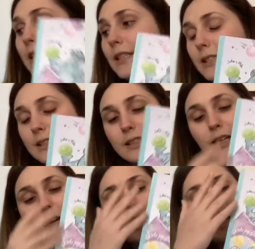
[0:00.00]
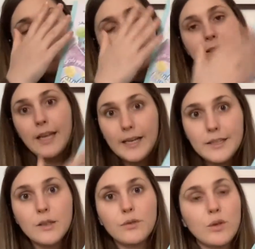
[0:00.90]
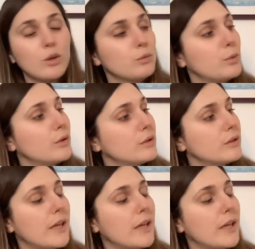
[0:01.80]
this size of notebooks,